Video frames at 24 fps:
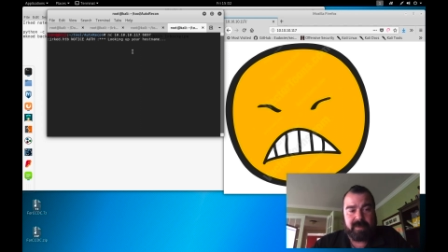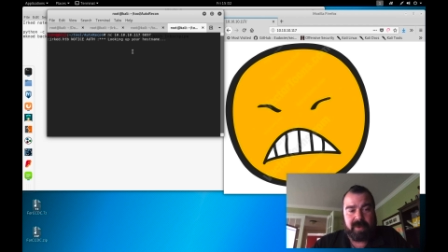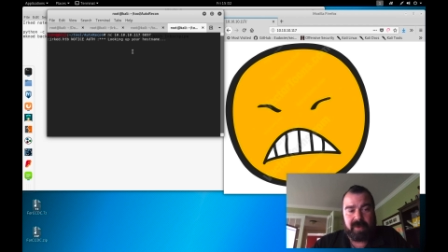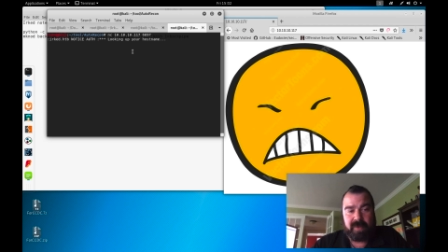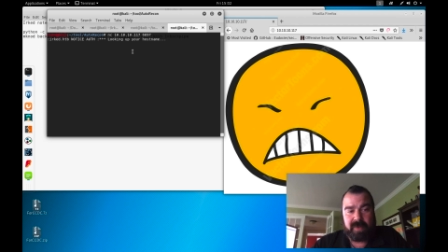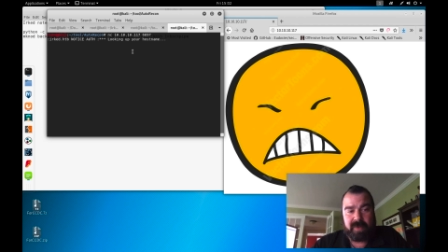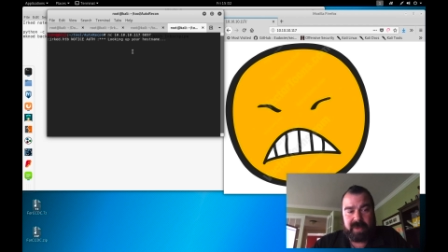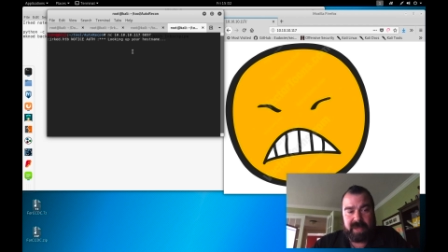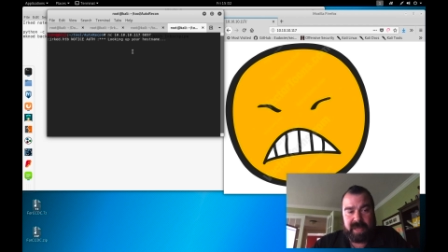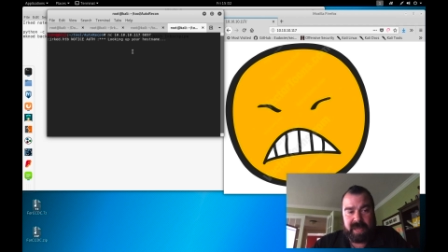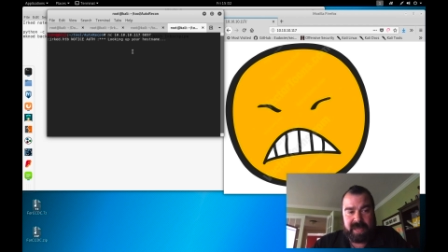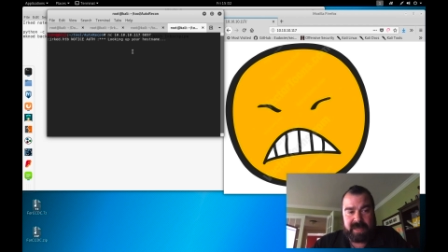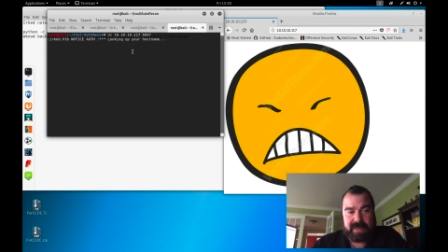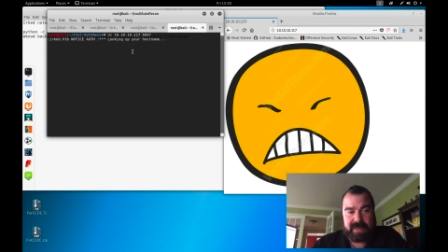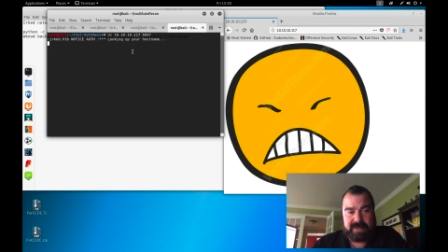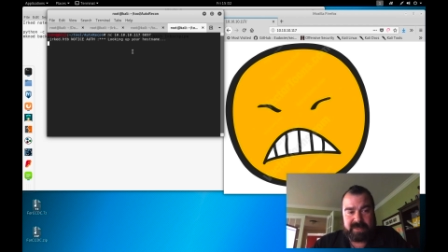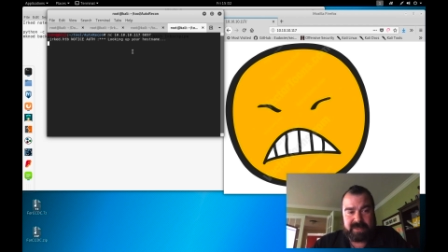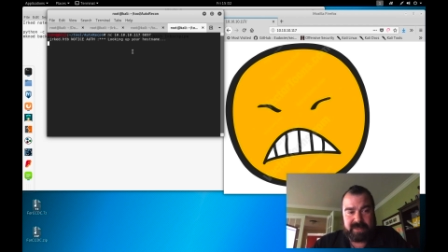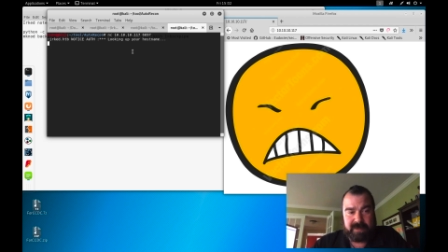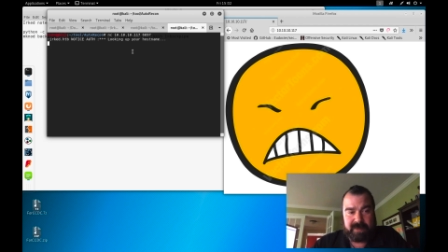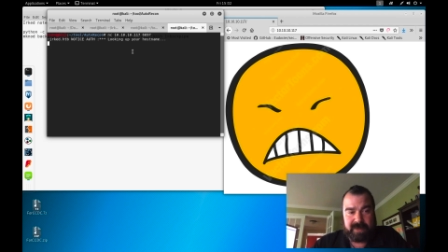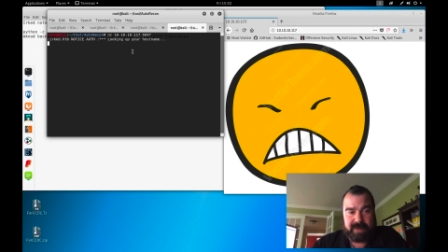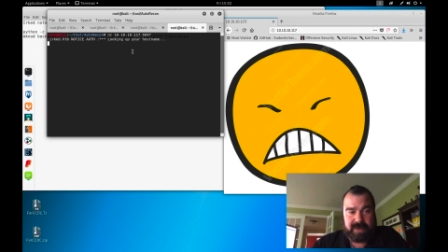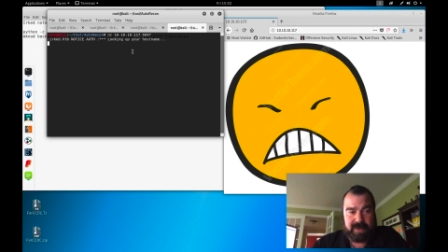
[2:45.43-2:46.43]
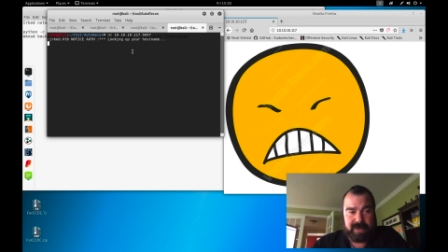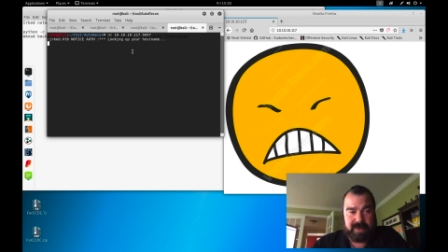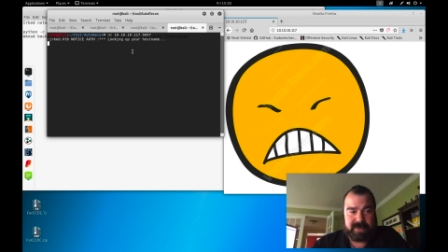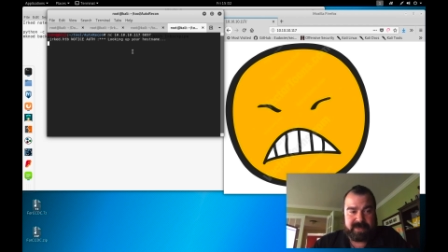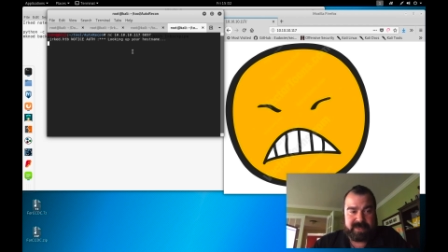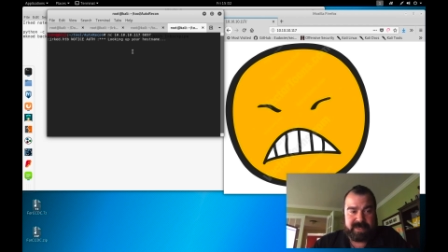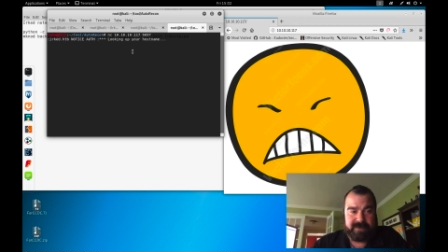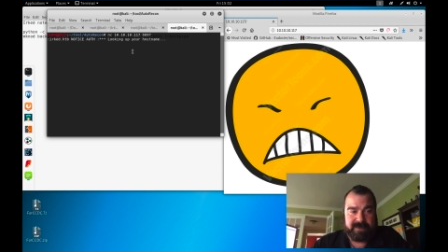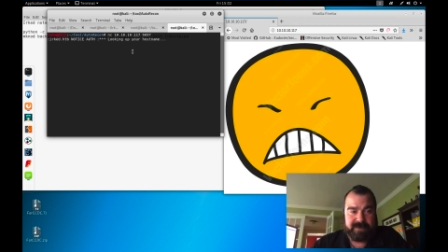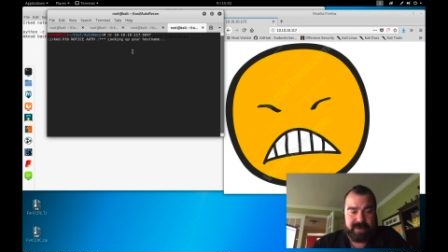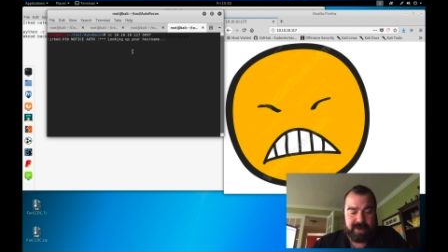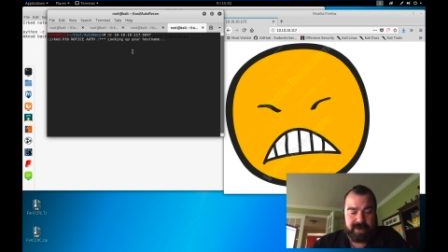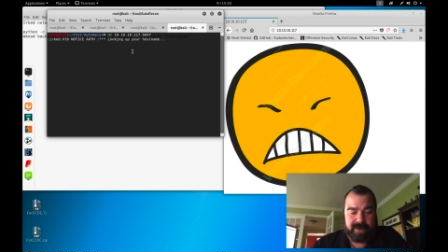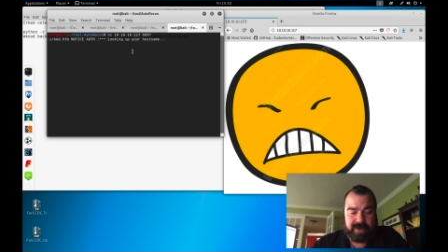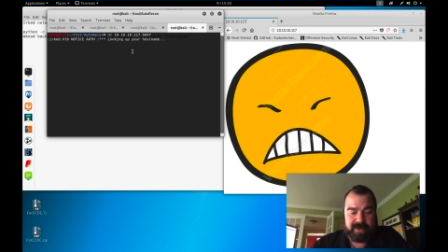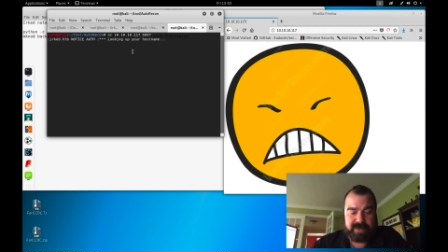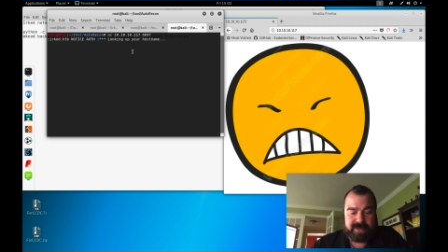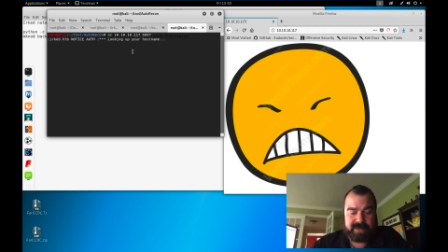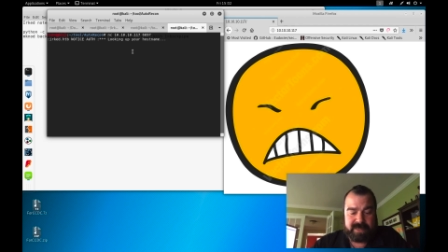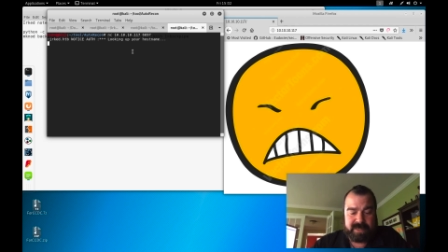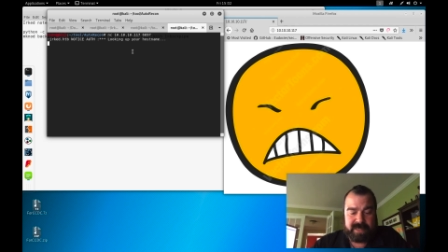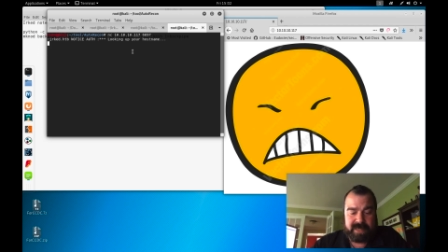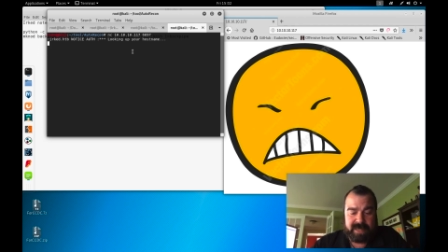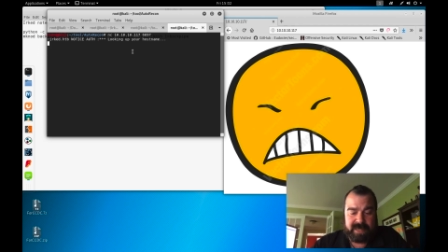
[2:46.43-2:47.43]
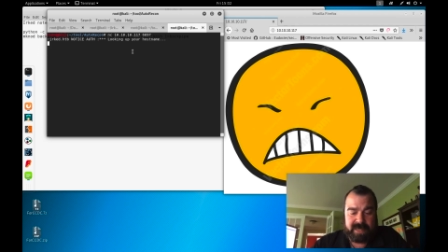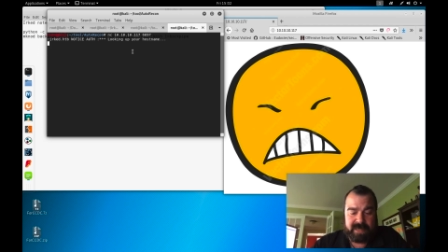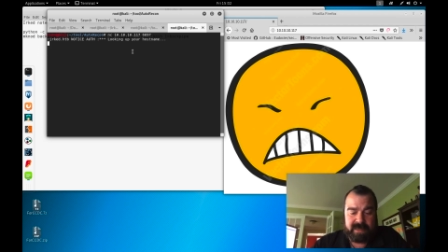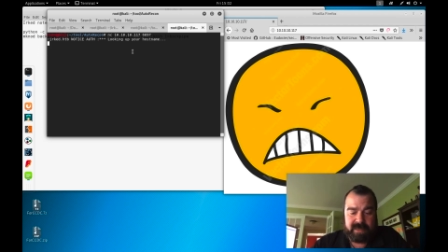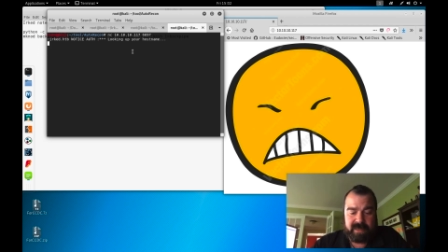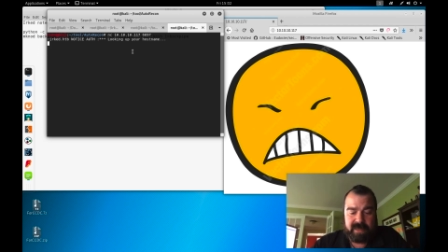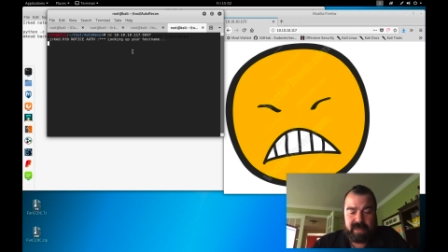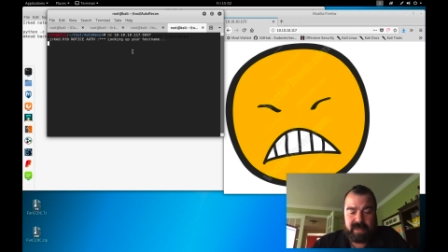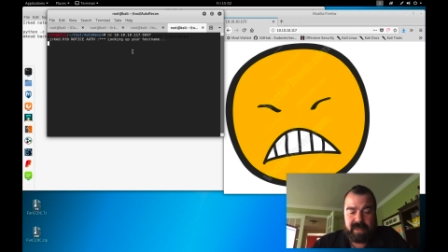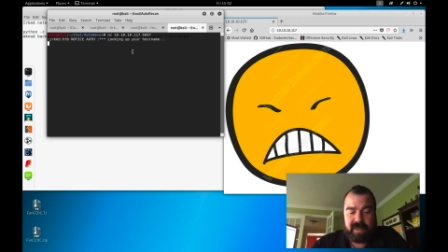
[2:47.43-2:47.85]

Okay, so we know it's definitely IRC.